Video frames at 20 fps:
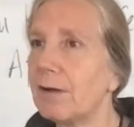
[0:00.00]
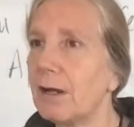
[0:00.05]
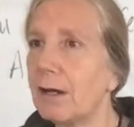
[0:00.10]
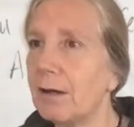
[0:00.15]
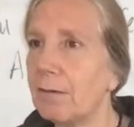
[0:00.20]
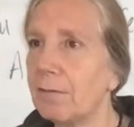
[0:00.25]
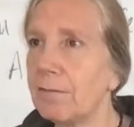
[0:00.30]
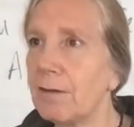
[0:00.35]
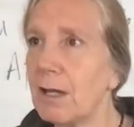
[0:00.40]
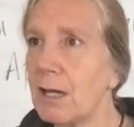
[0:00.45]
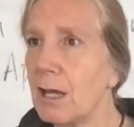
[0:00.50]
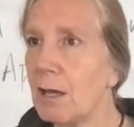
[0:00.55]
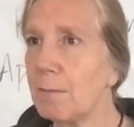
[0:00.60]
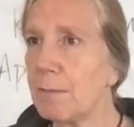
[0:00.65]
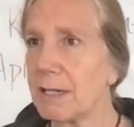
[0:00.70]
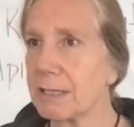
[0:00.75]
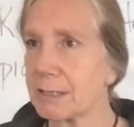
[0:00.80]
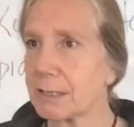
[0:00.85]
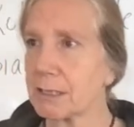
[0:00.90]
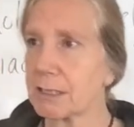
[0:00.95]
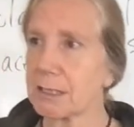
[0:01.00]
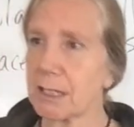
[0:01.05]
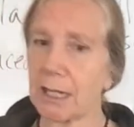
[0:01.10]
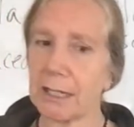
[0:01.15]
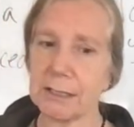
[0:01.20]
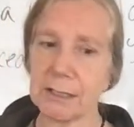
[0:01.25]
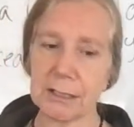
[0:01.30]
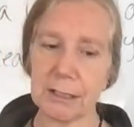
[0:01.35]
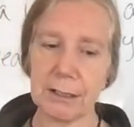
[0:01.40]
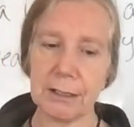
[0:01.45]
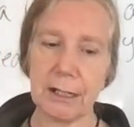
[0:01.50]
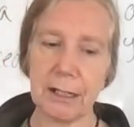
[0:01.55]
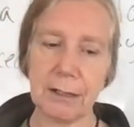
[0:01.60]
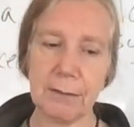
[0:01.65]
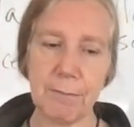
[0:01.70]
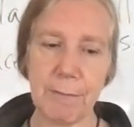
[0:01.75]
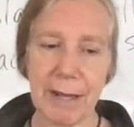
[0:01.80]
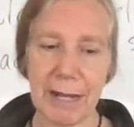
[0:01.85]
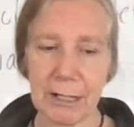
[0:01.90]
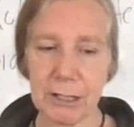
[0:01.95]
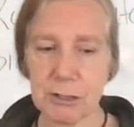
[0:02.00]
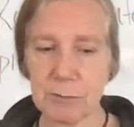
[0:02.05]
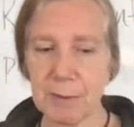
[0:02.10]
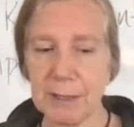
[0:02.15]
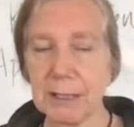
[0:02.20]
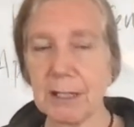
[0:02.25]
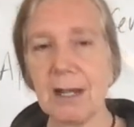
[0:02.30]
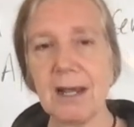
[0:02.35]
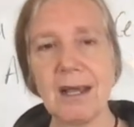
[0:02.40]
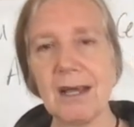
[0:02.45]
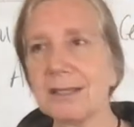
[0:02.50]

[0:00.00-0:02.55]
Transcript: of pesticides and, and management